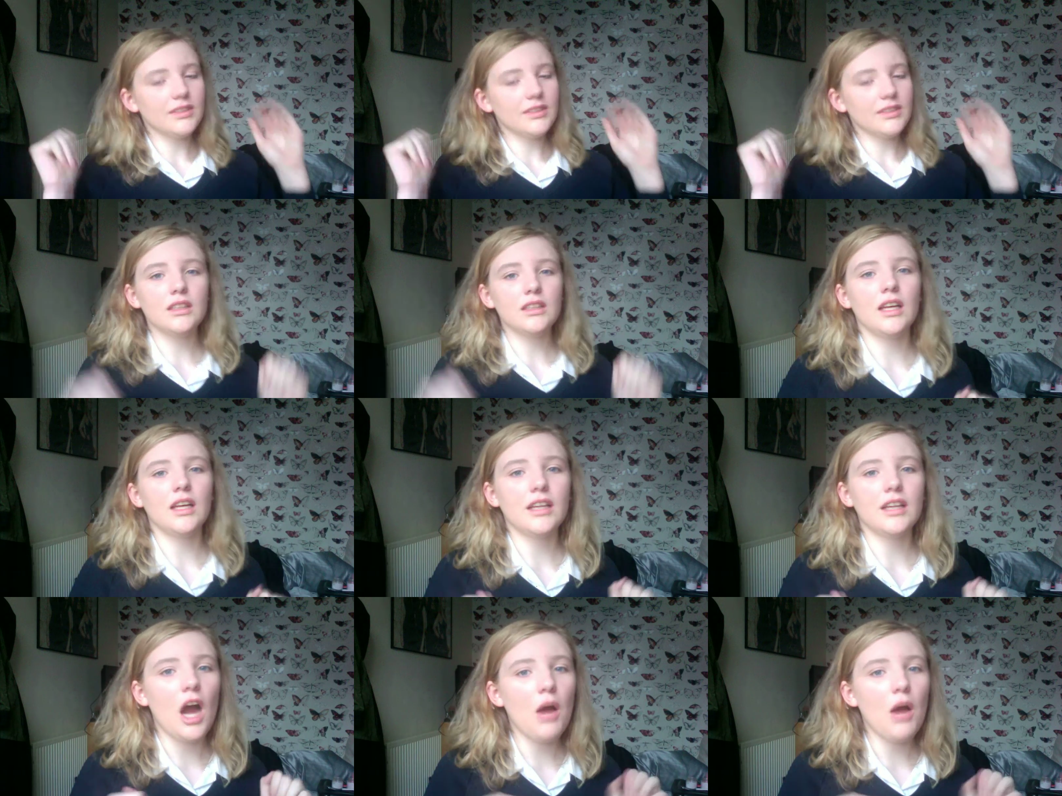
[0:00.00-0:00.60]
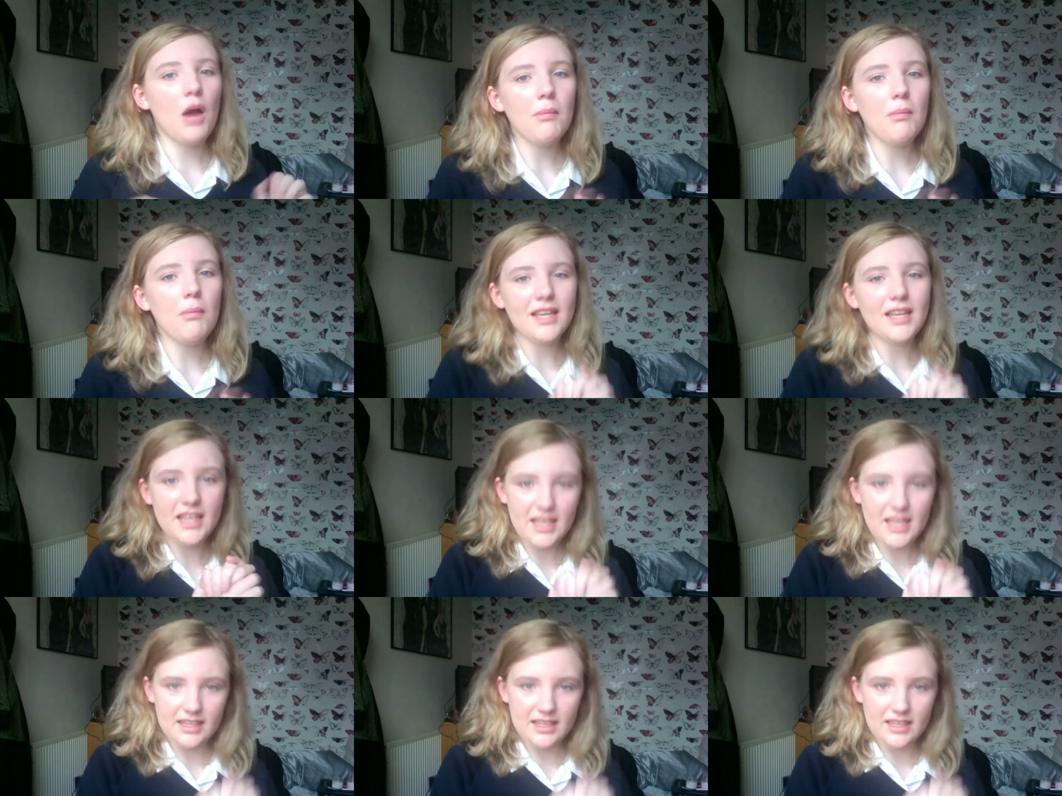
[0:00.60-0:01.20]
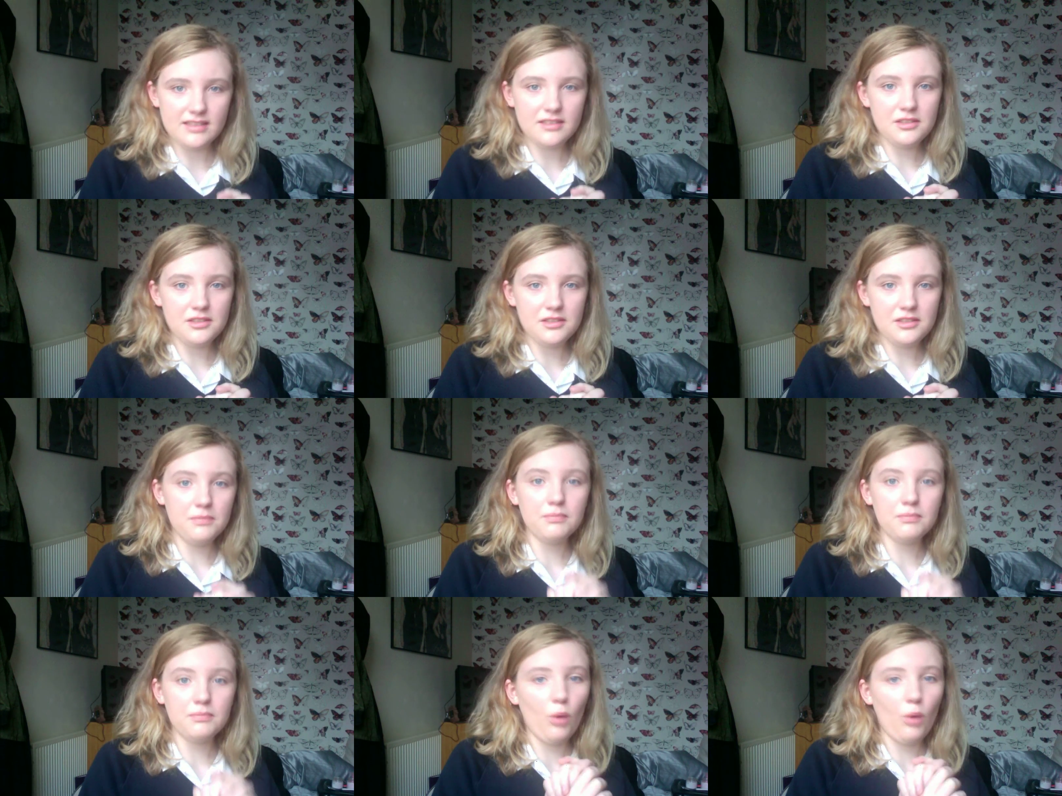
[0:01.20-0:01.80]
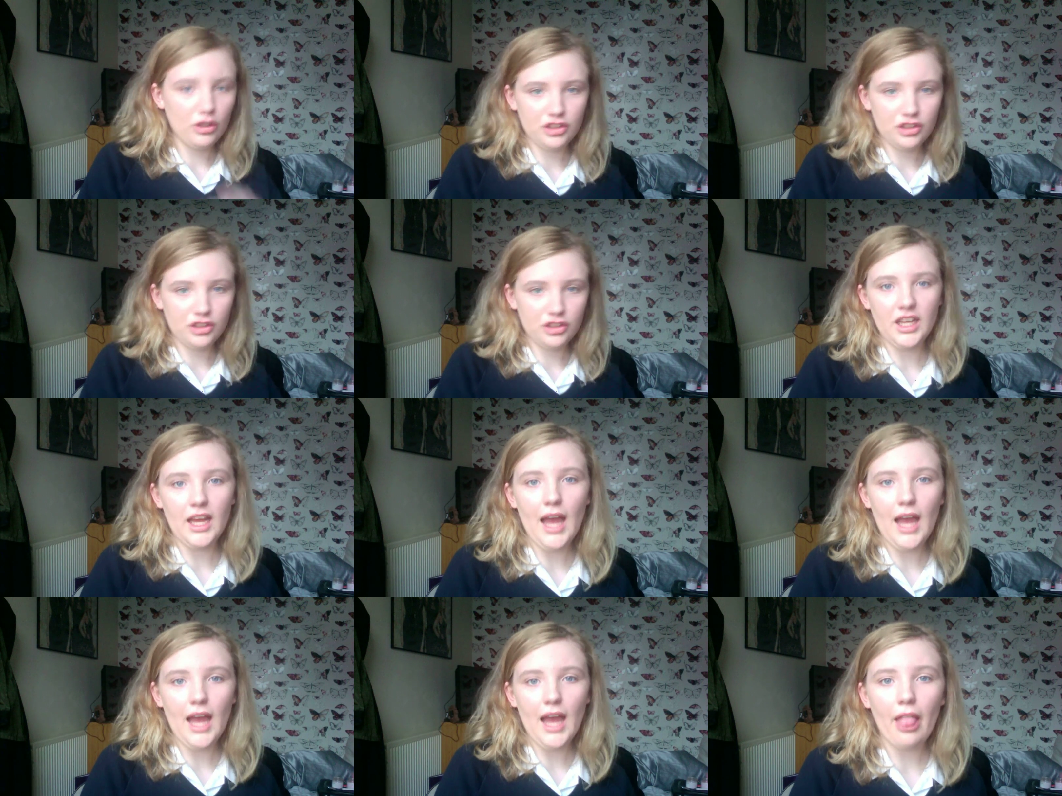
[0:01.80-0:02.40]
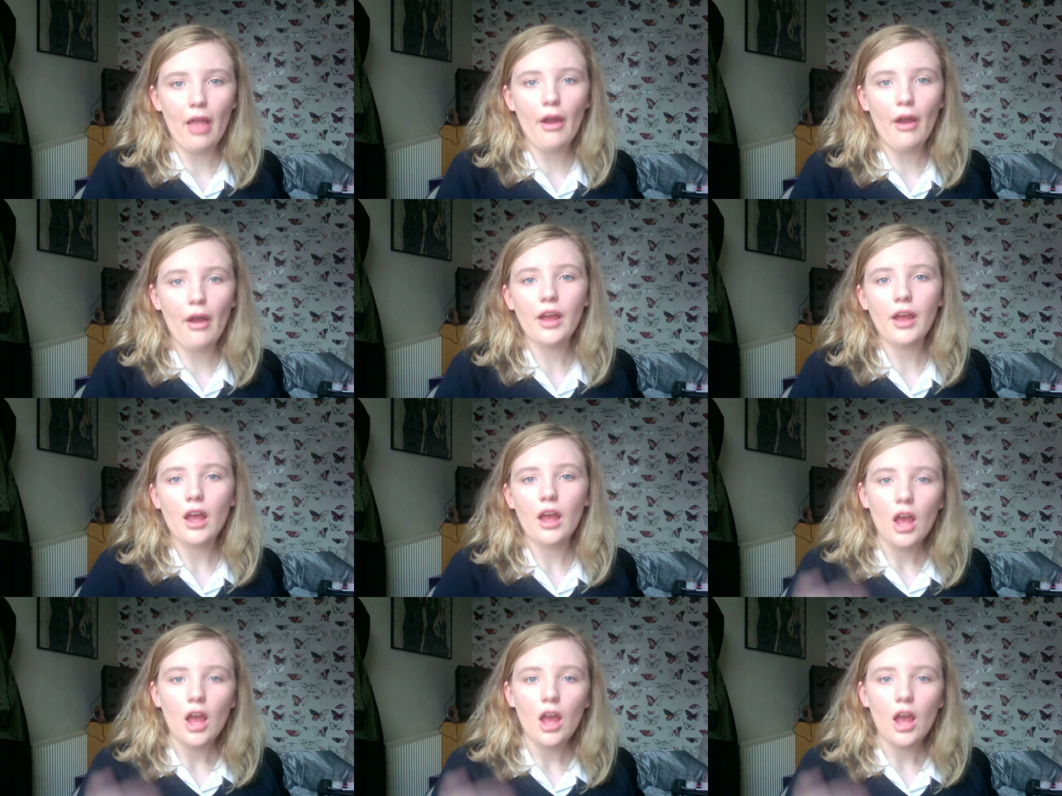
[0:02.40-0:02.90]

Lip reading: like, I want my kids to watch it, and I